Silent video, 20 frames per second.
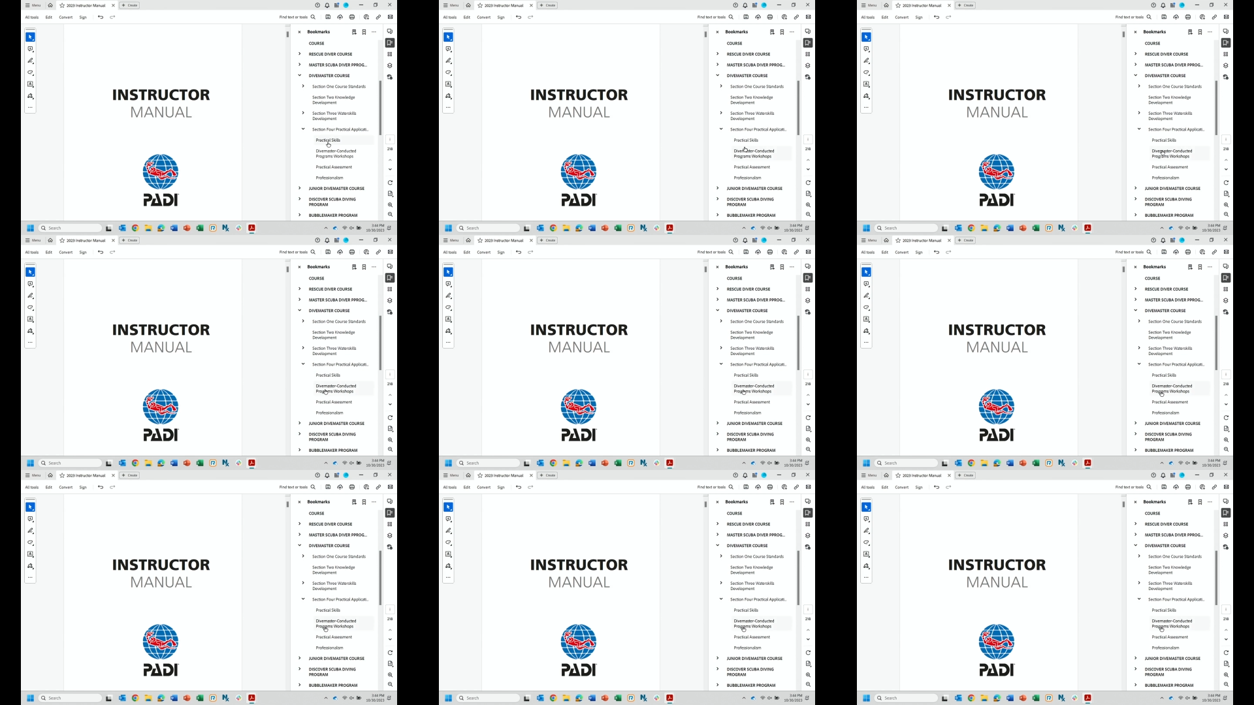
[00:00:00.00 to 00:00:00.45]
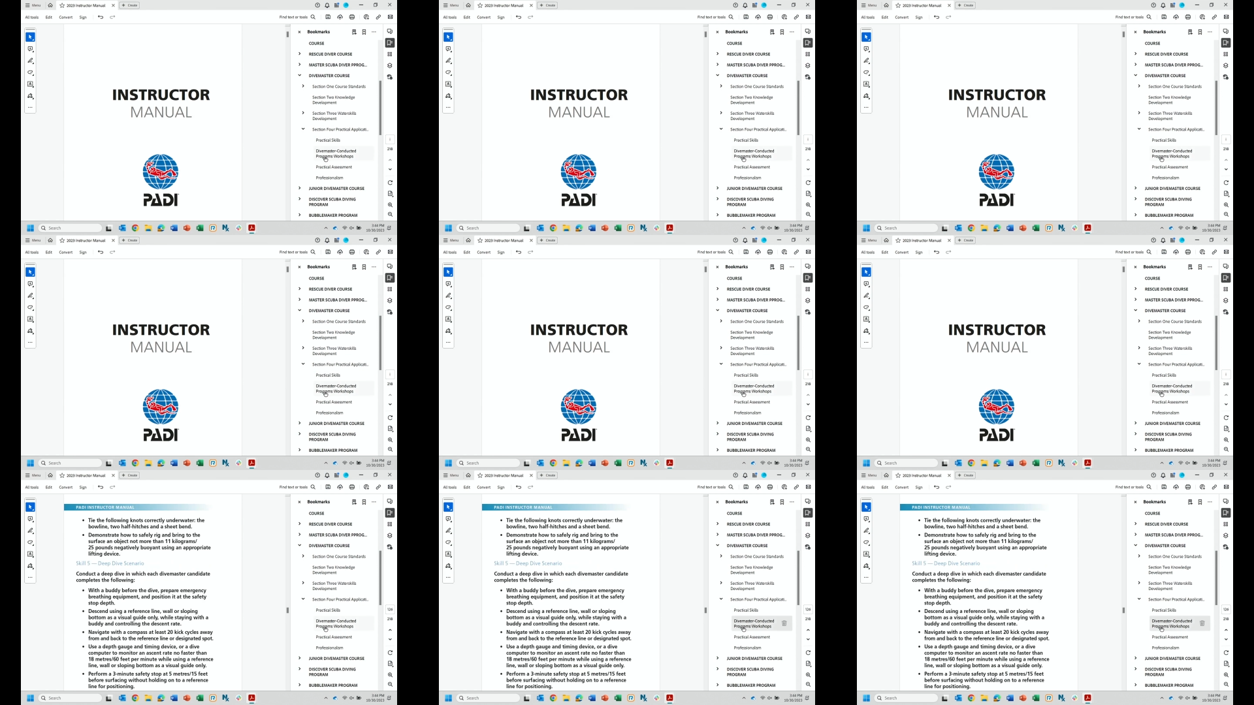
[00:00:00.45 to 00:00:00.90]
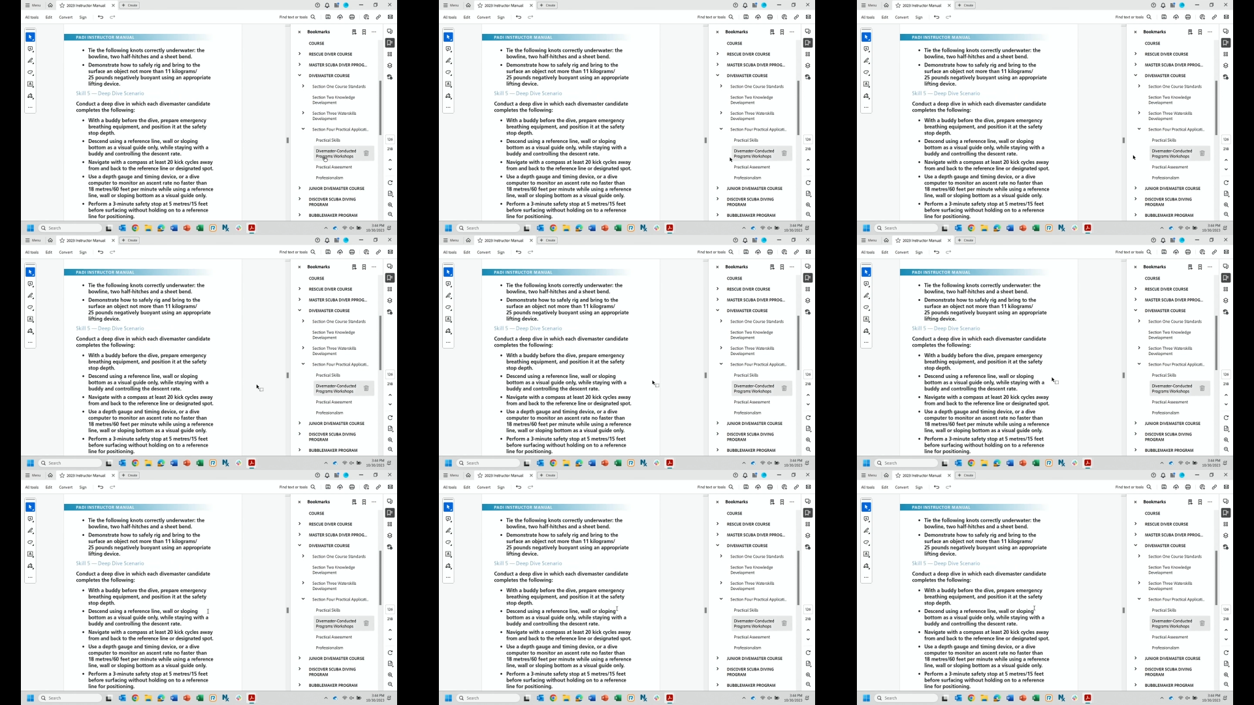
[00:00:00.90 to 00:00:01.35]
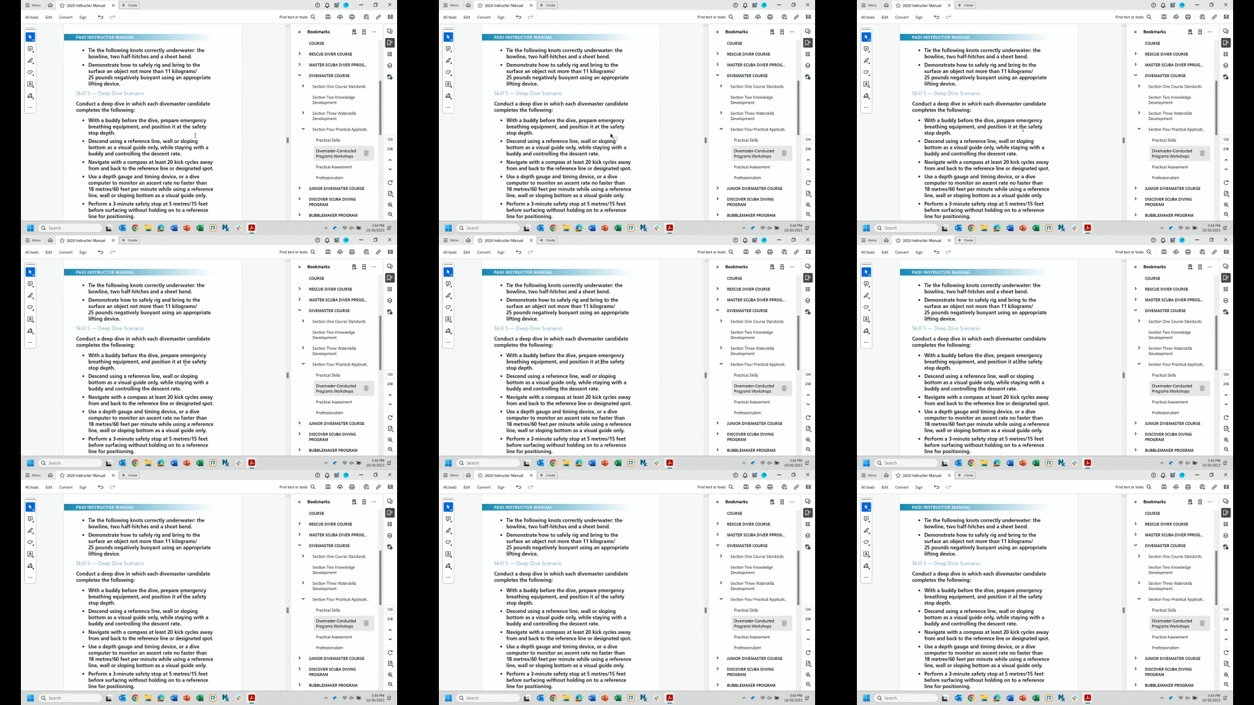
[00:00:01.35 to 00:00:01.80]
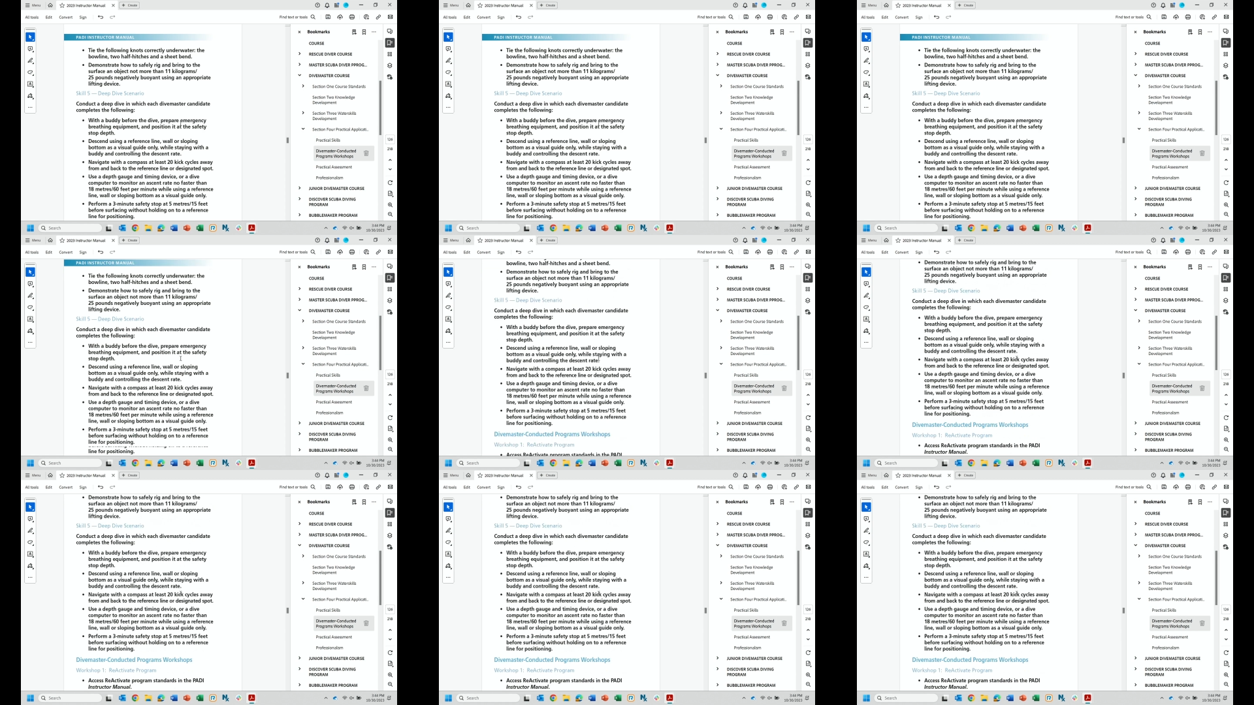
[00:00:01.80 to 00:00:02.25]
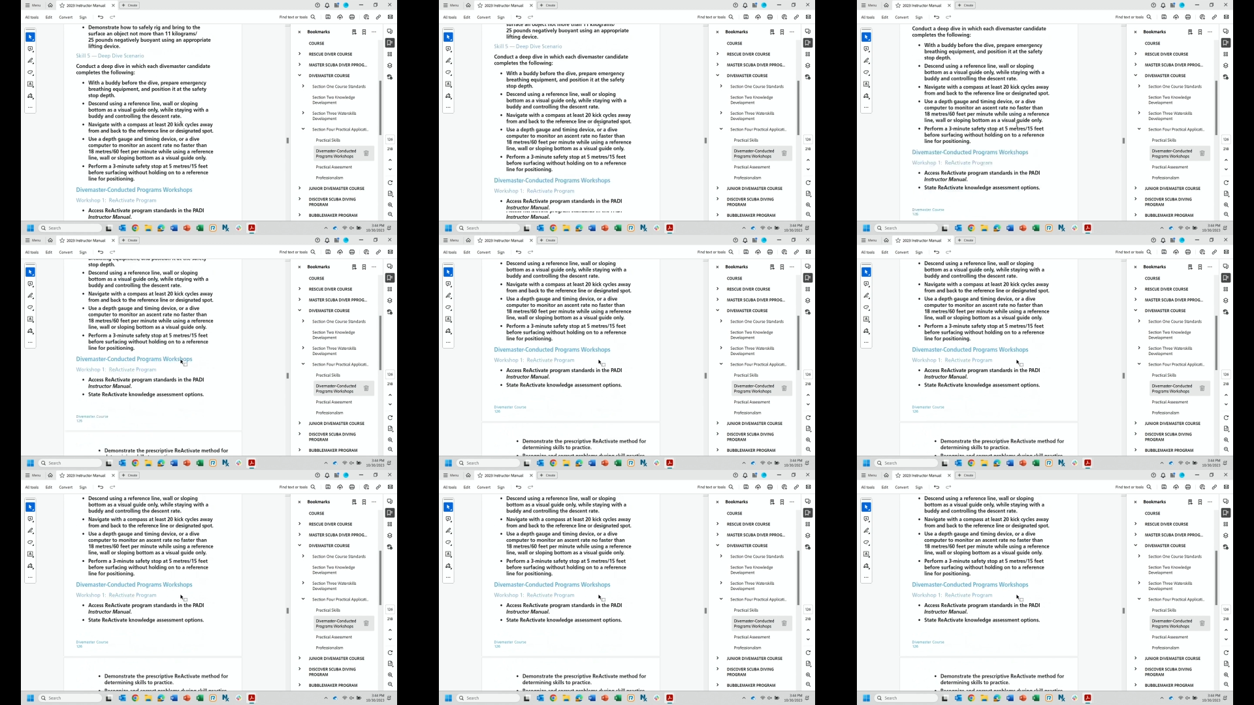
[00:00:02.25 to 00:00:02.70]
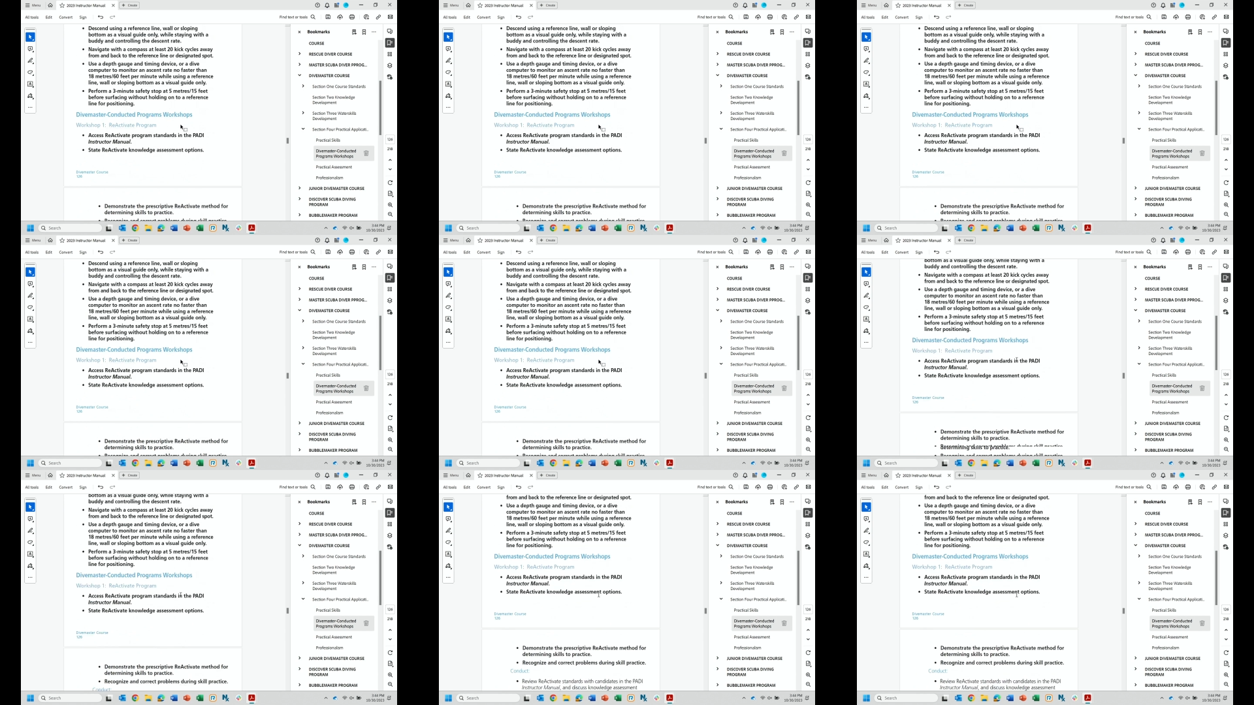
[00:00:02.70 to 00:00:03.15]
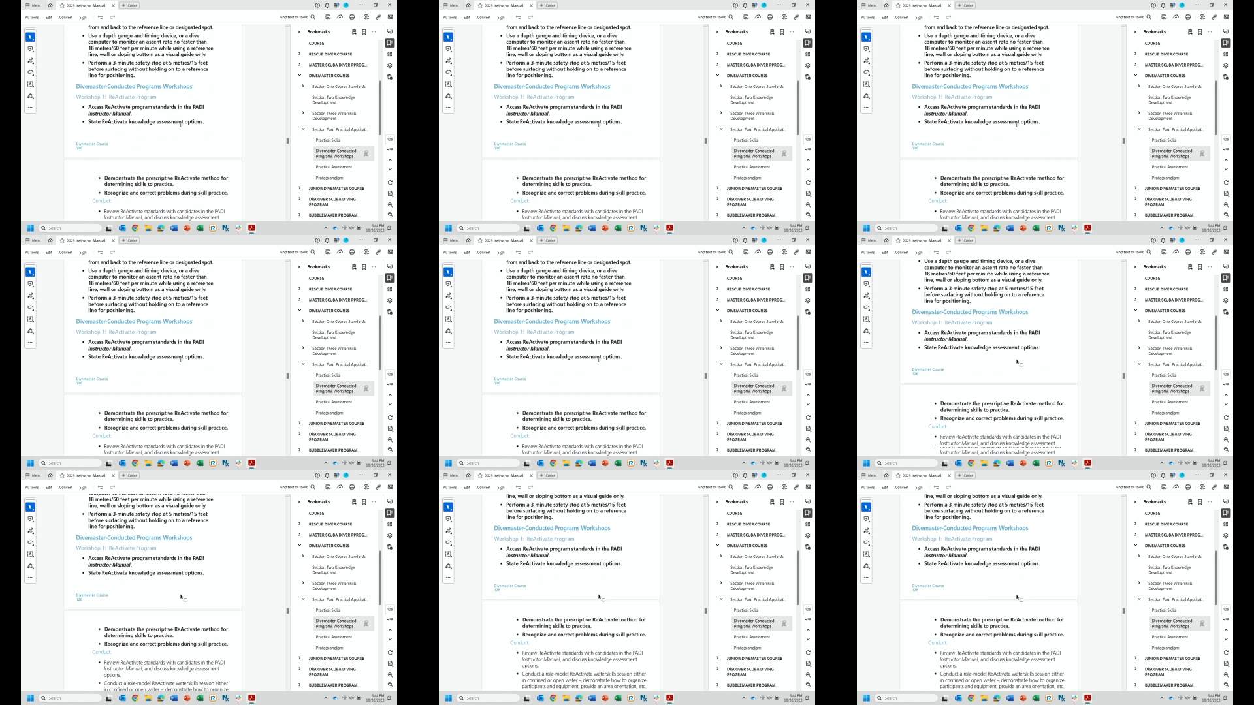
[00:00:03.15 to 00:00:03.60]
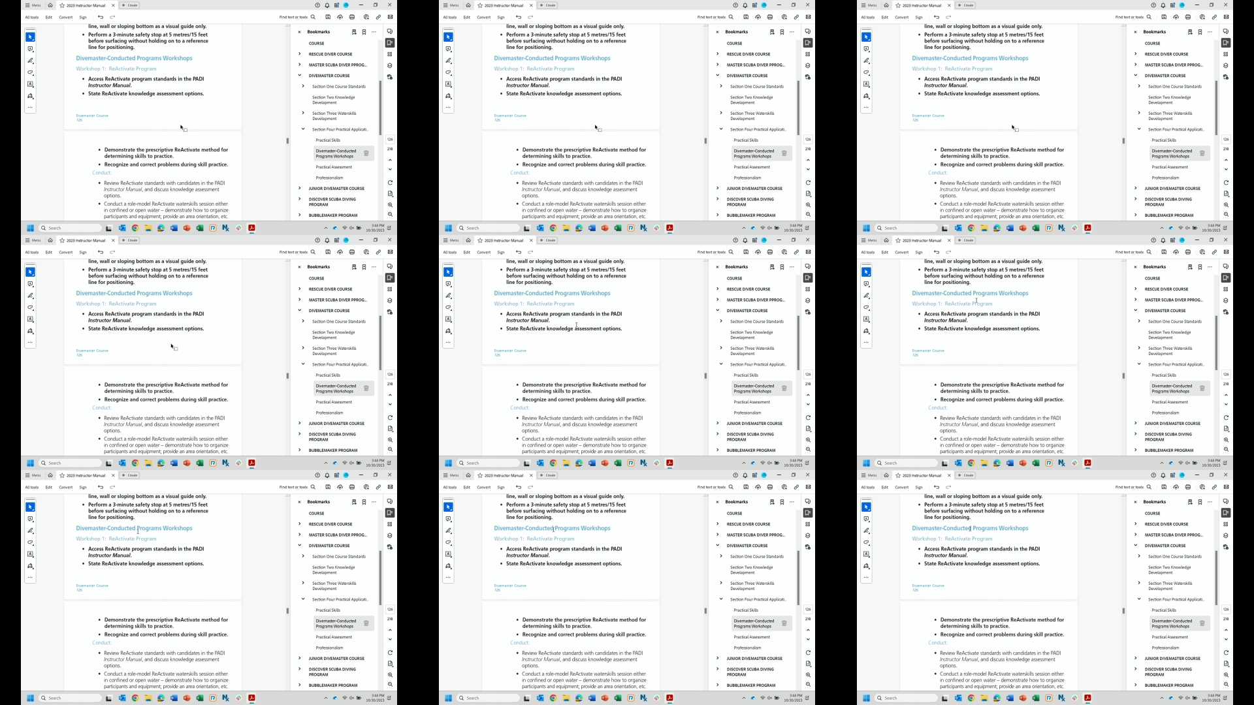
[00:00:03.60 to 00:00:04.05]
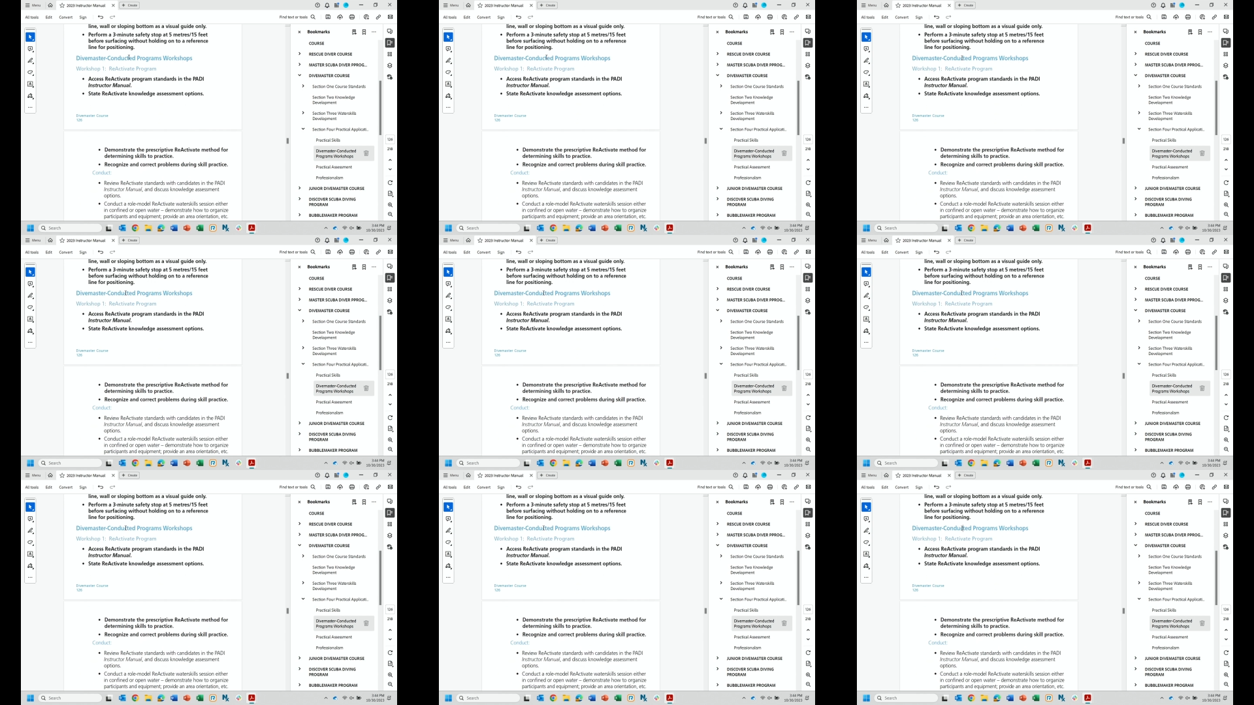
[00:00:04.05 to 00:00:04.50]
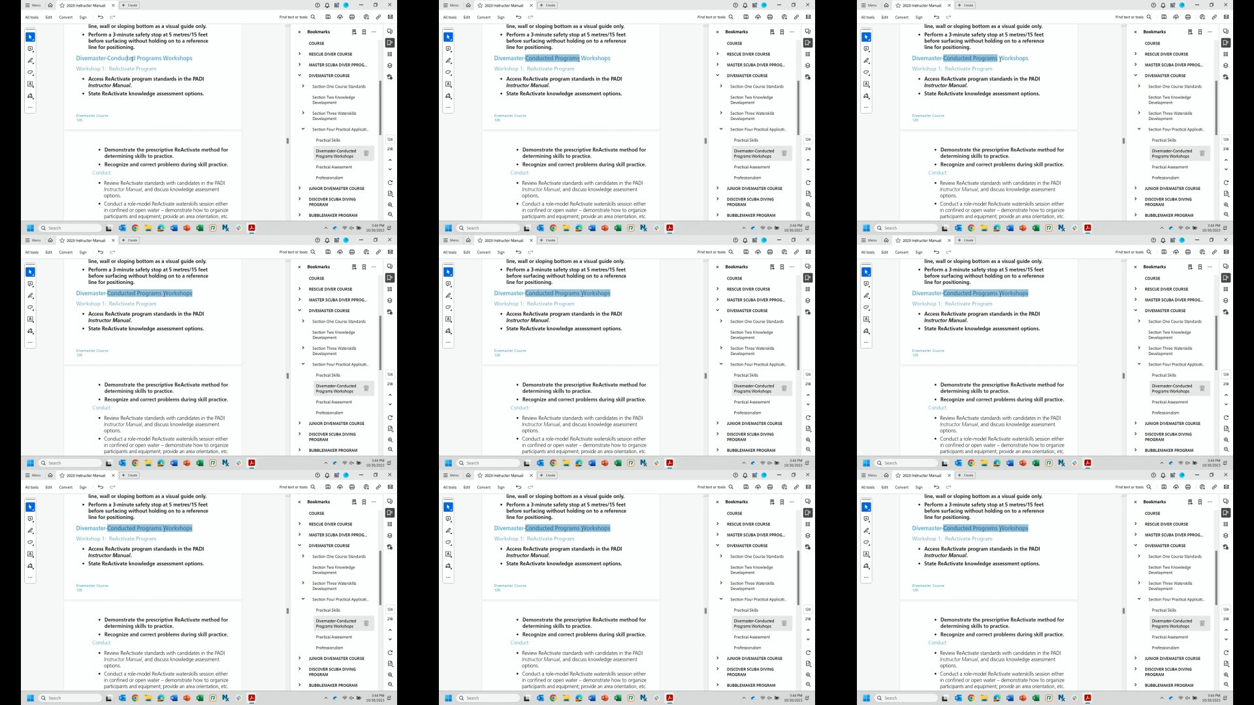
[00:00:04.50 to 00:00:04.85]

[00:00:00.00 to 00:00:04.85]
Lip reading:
Nobody's mouth can be seen.